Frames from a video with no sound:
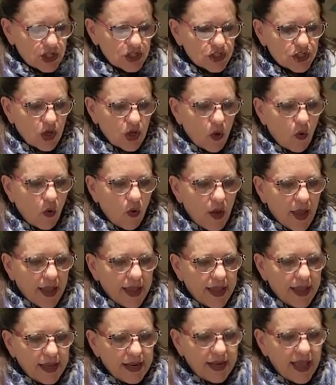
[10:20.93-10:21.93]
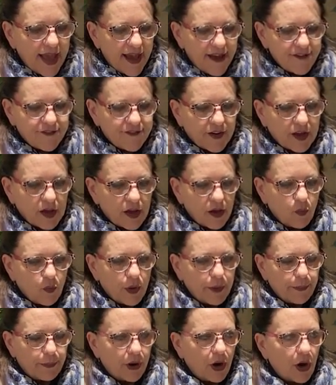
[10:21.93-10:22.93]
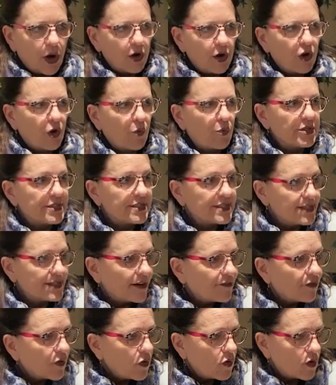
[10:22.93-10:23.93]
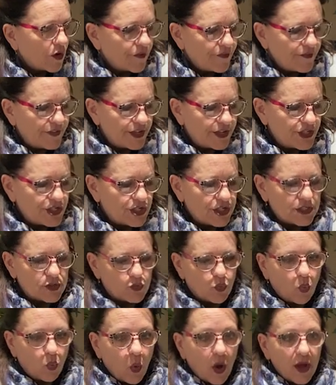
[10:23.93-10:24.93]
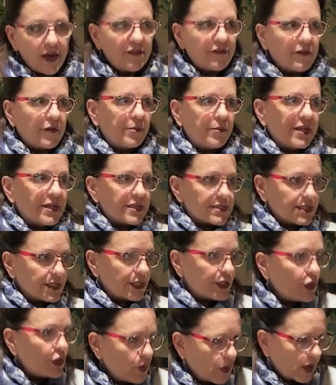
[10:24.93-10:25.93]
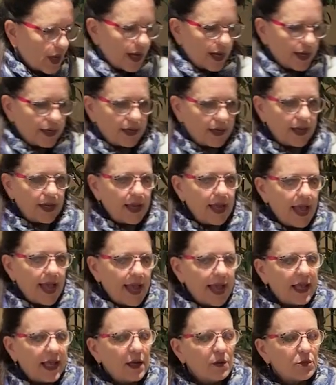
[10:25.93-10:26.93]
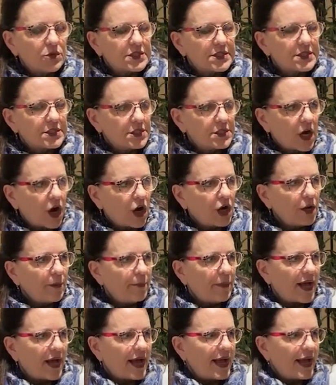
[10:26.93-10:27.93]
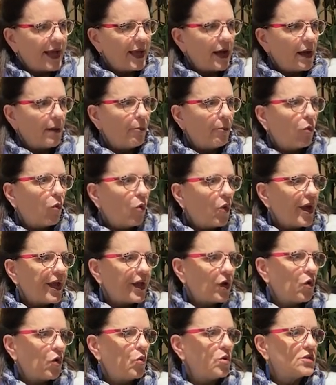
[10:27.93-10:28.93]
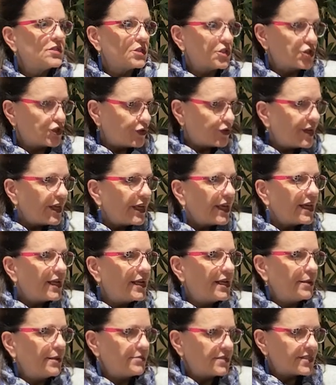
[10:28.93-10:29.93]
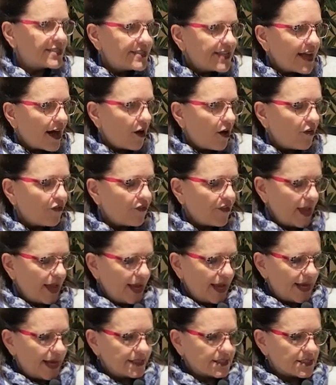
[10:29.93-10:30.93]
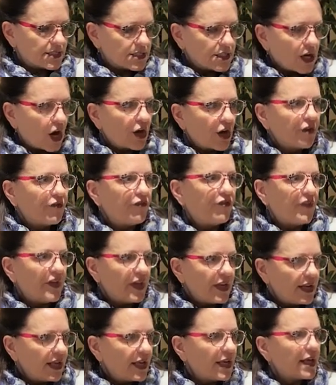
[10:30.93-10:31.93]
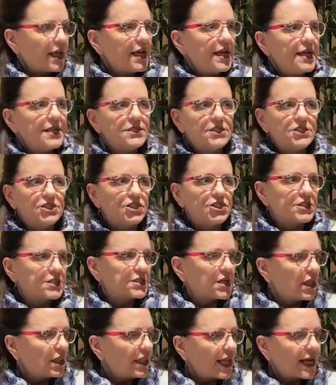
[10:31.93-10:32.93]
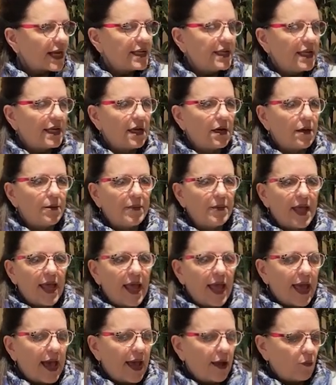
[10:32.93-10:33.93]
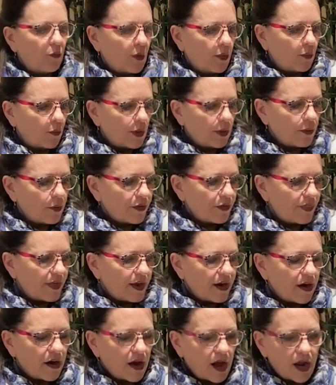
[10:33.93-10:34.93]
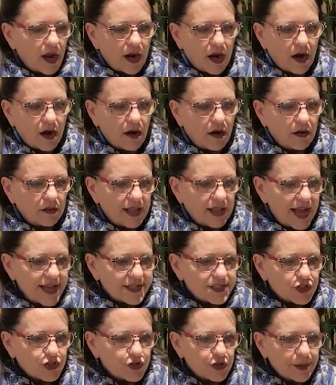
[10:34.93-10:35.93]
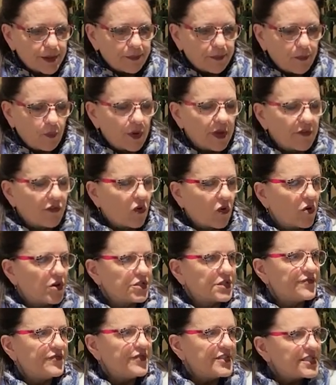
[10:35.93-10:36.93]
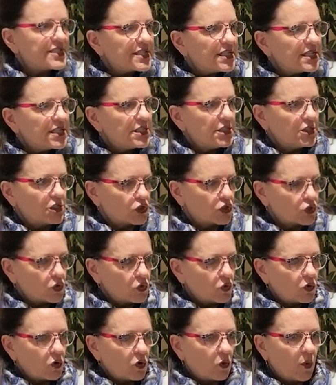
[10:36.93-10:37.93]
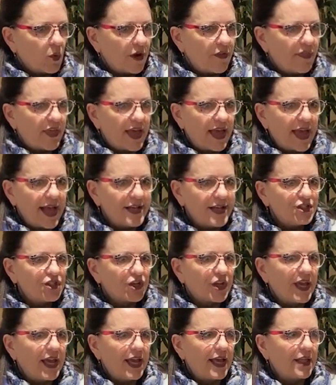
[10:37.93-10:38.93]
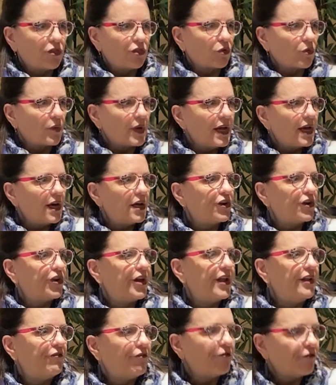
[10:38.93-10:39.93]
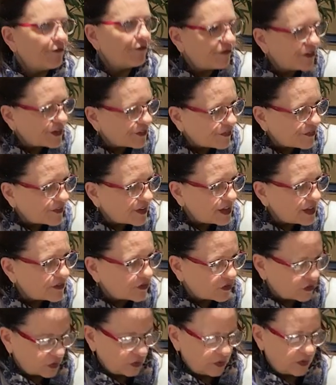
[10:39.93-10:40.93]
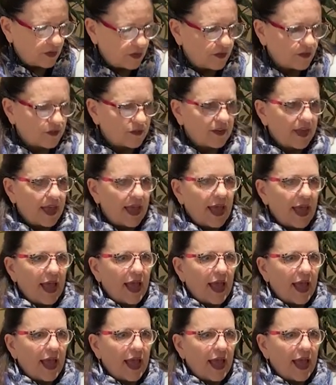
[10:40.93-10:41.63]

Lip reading: So in Africa, we partner with several orphanages. One of them is in Uganda, and it was started by a boy who was a street kid himself and started feeding kids and just collecting them. And when we were there on our last trip, we of course visited the school where they educate 350 students.